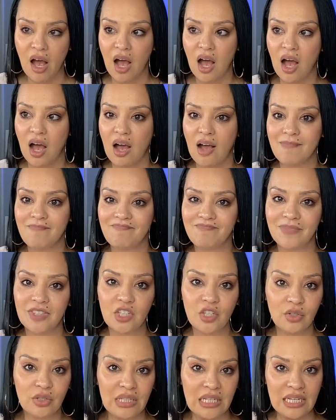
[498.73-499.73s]
Um,
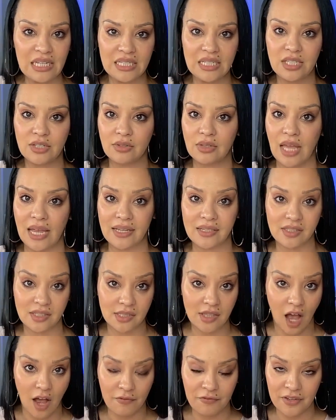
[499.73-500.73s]
you need to like
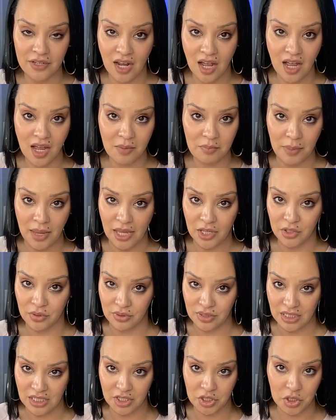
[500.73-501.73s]
soften up and
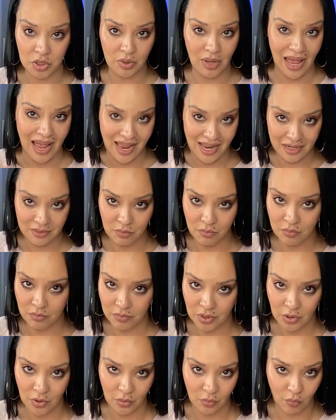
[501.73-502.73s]
you need to add,
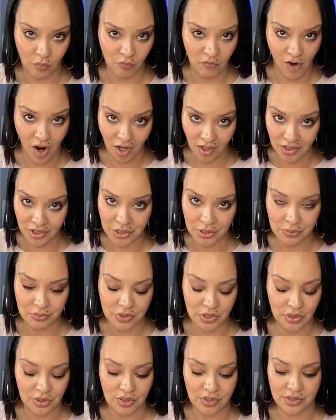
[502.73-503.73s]
you know, volume
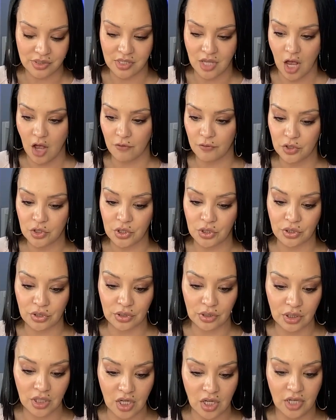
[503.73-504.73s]
to yourself or to
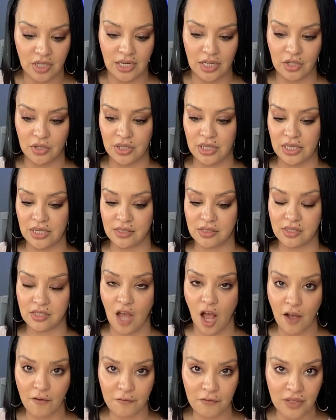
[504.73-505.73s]
your look, and you need to
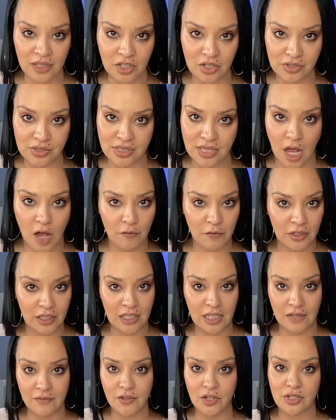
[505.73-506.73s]
soften yourself
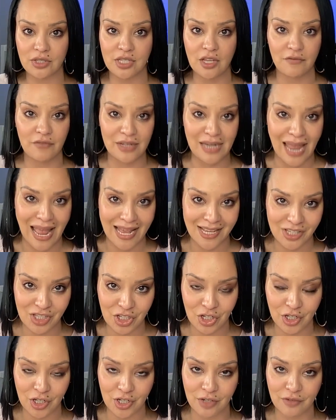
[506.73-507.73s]
and give yourself an S
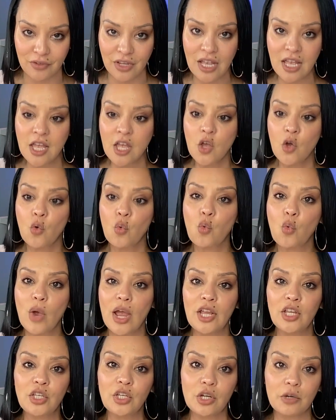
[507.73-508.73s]
curve
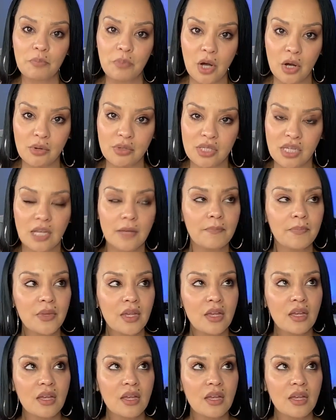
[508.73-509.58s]
when you're posing